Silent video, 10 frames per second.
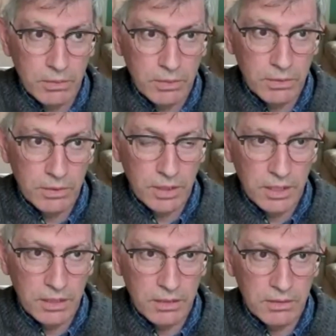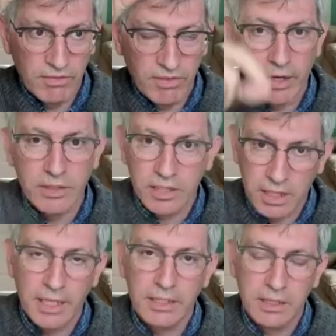the virus has
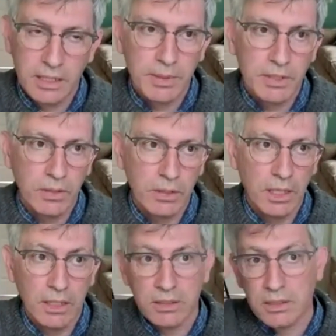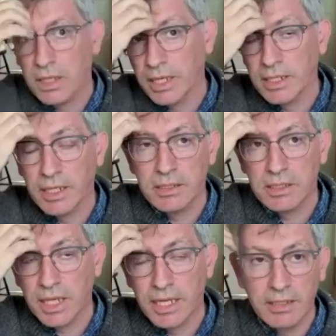gotten deep into the lungs, and if
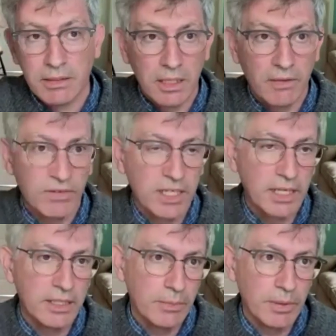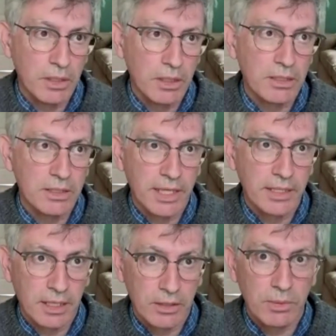it's getting deep in the lungs,
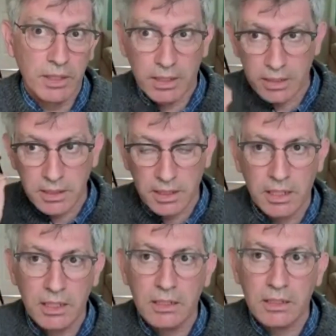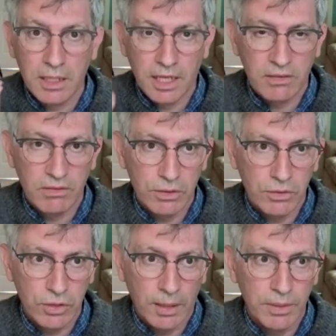that tells me that it's in lots of little
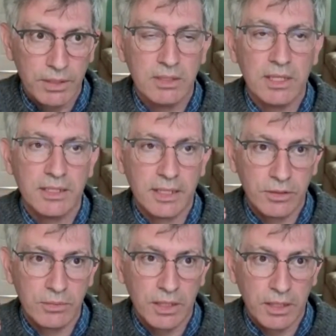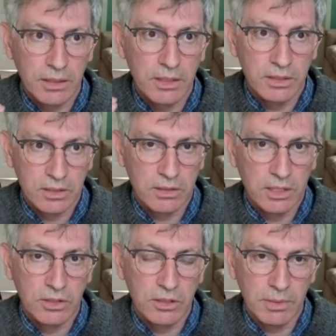droplets. That tells me that this
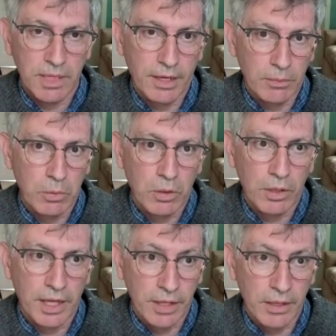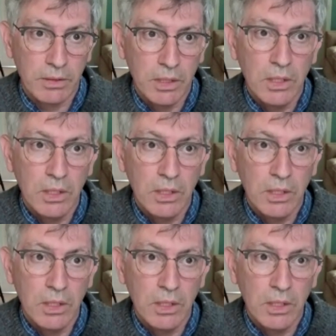could be airborne. And then